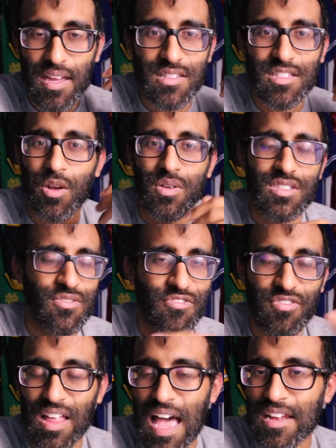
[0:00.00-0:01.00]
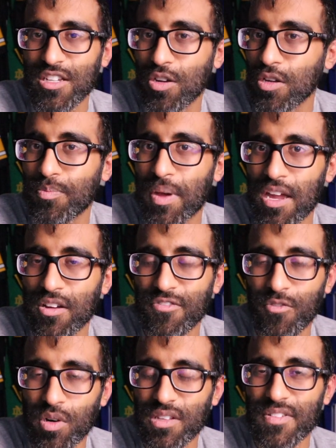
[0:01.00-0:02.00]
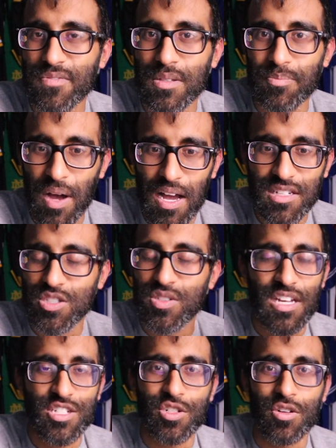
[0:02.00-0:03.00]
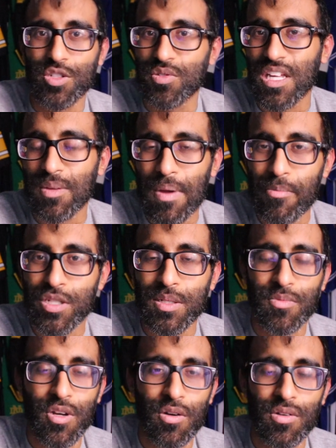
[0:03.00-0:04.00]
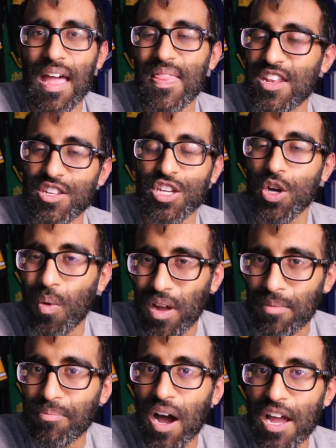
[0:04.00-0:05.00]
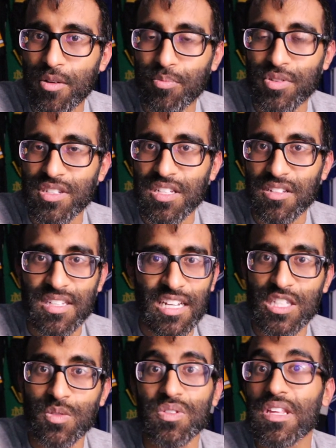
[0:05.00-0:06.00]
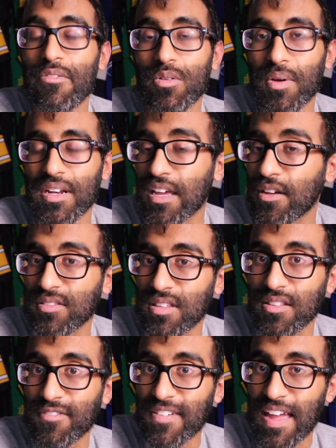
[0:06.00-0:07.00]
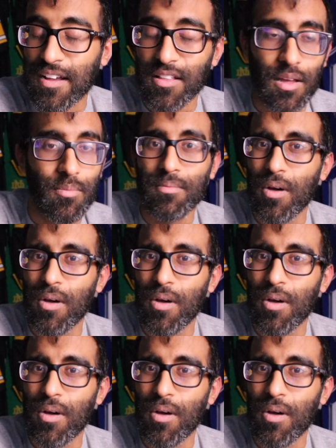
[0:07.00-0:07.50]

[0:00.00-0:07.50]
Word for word: It's, you know, it's a flat, you know, you pay your 40, 50 bucks, you get your unique membership code, and then you can go in and buy your pre-sale tickets with everybody else in the fan club.